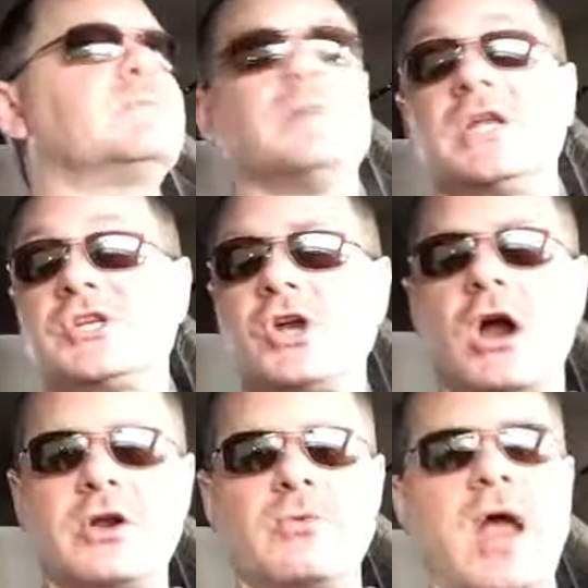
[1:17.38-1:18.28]
But it
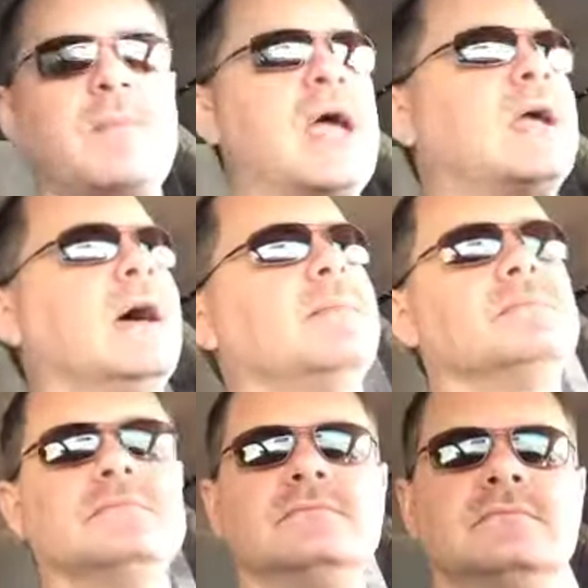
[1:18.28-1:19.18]
started right back up.
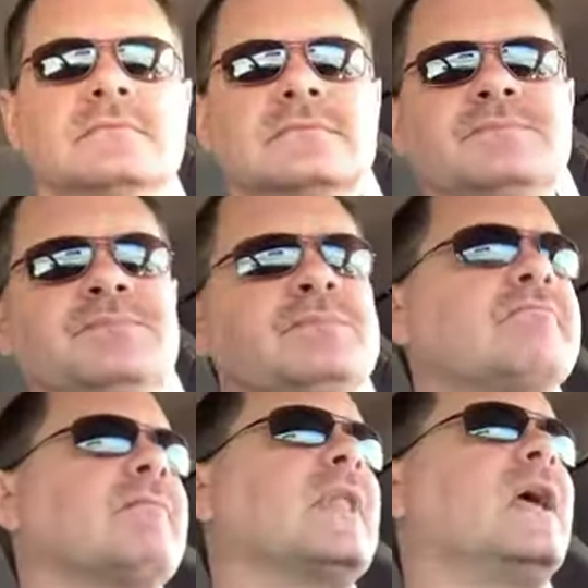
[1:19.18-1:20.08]

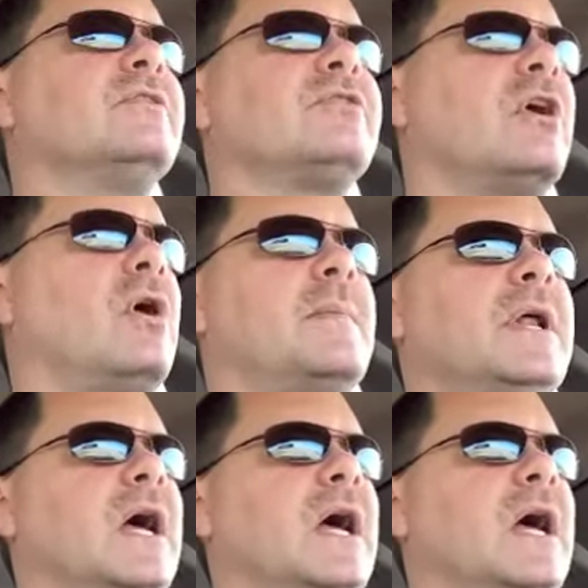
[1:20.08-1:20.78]
And so, I